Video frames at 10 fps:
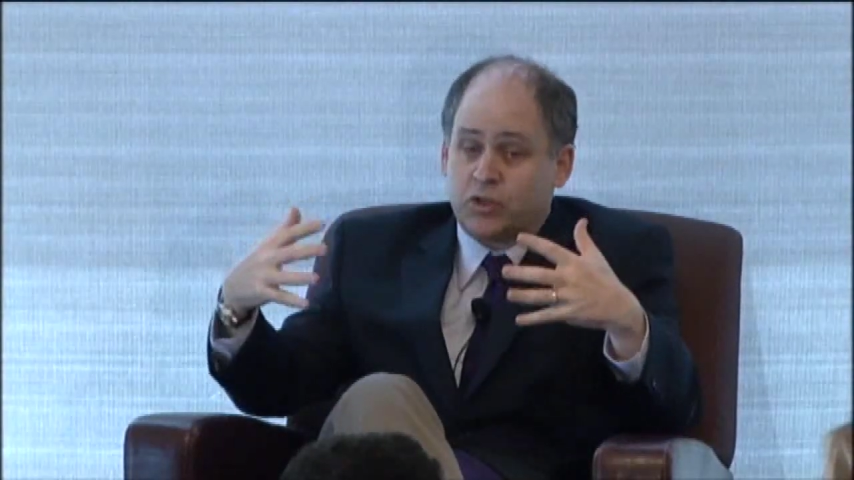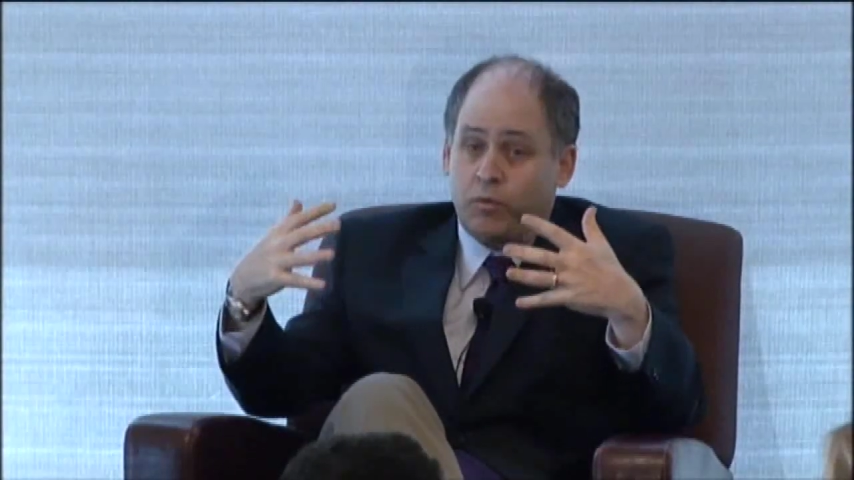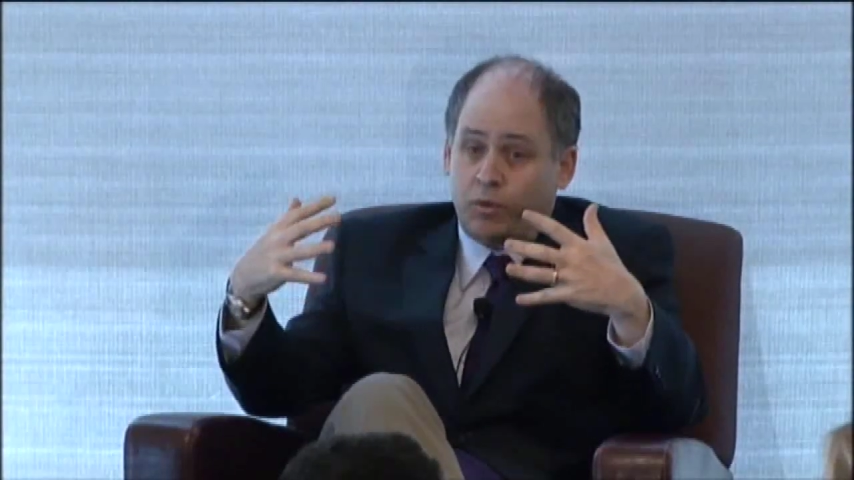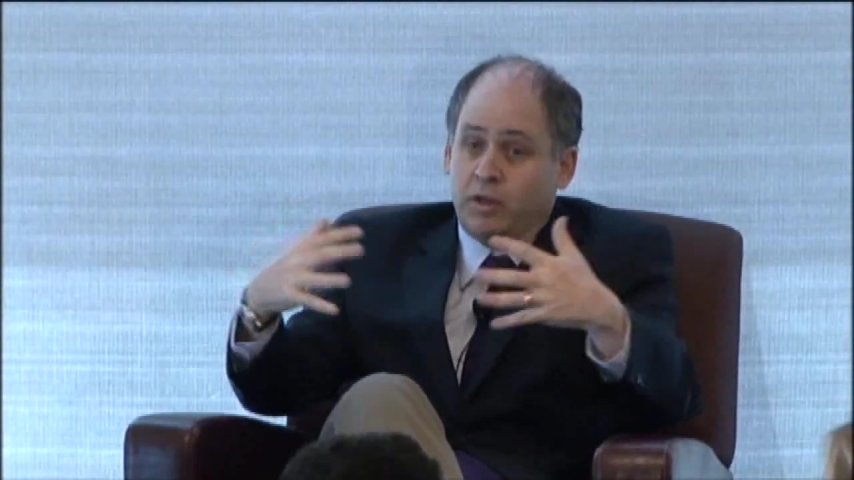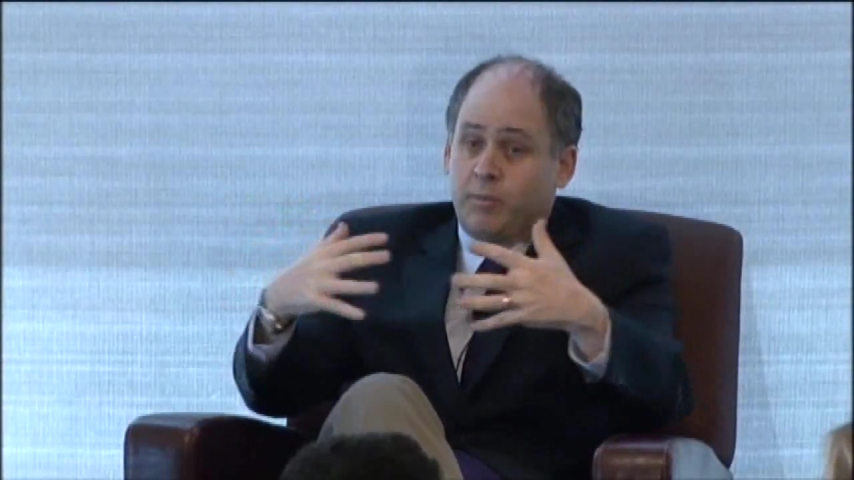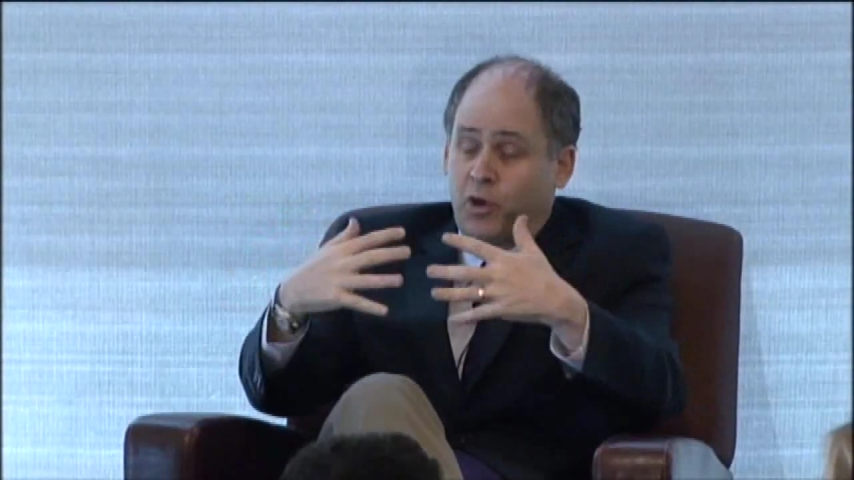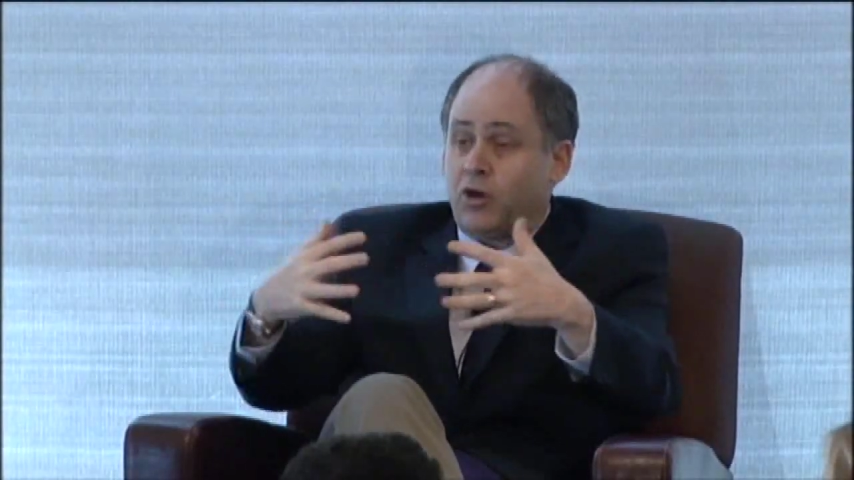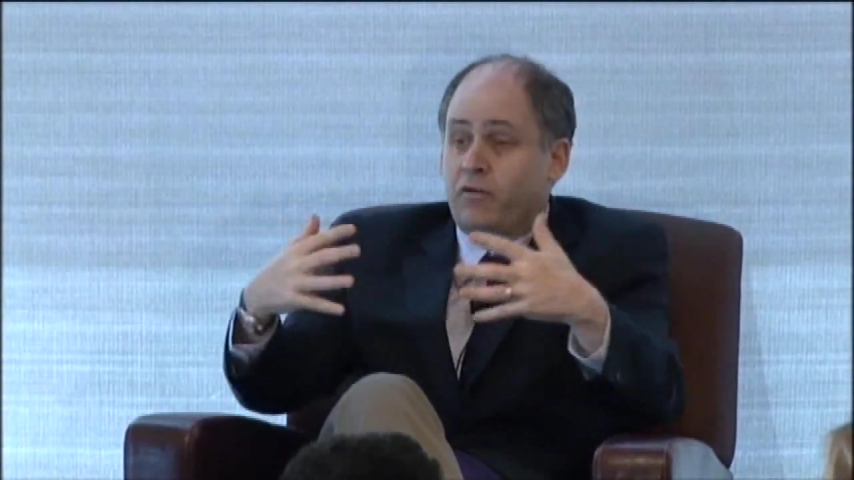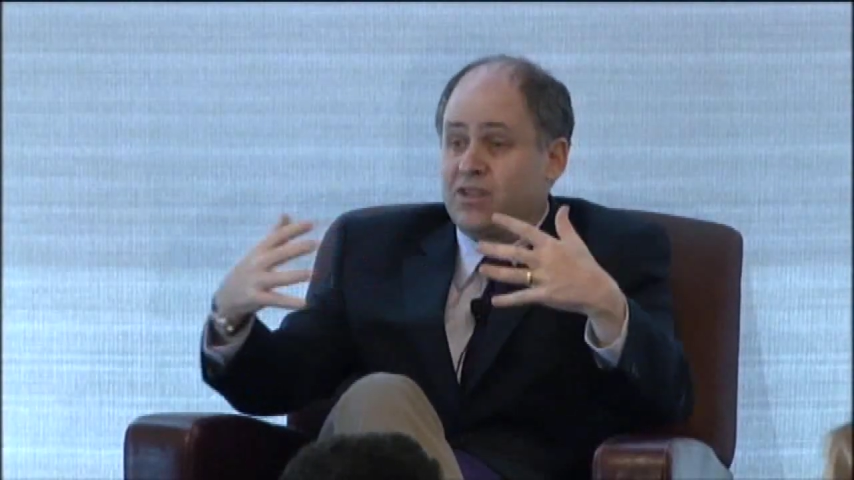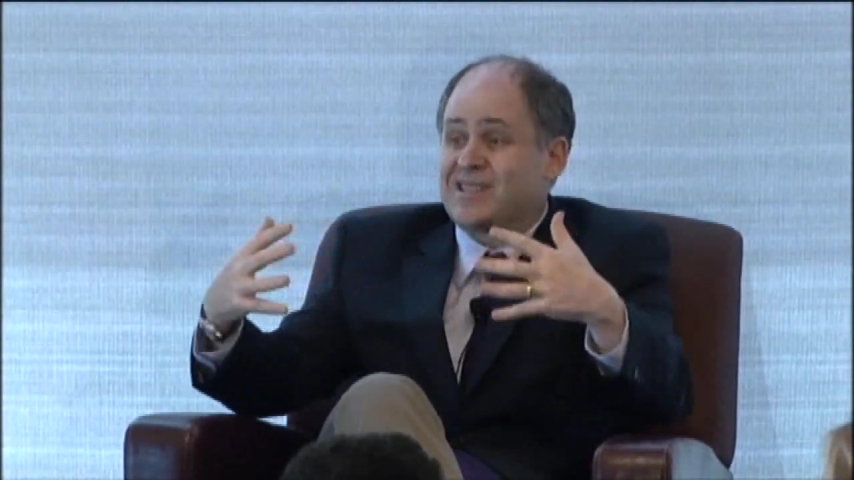which are really
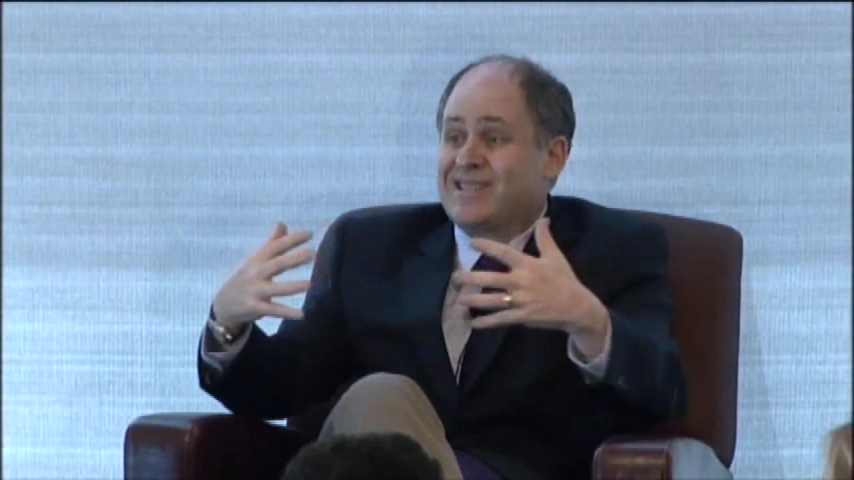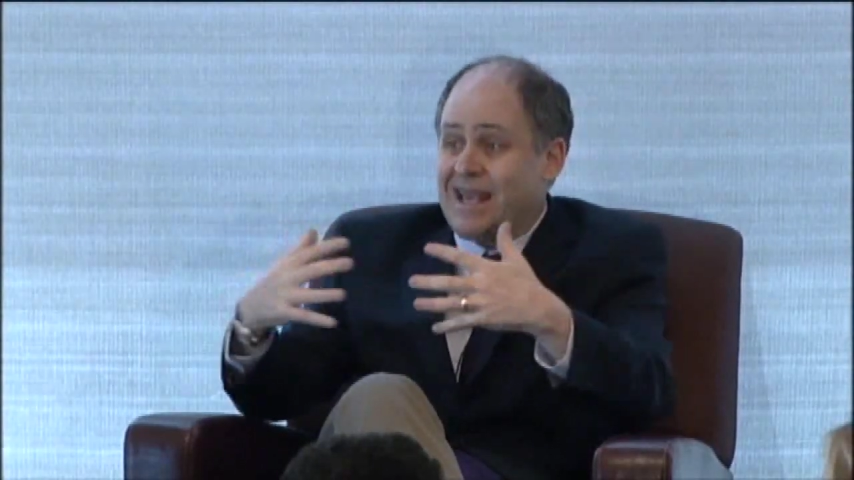part of the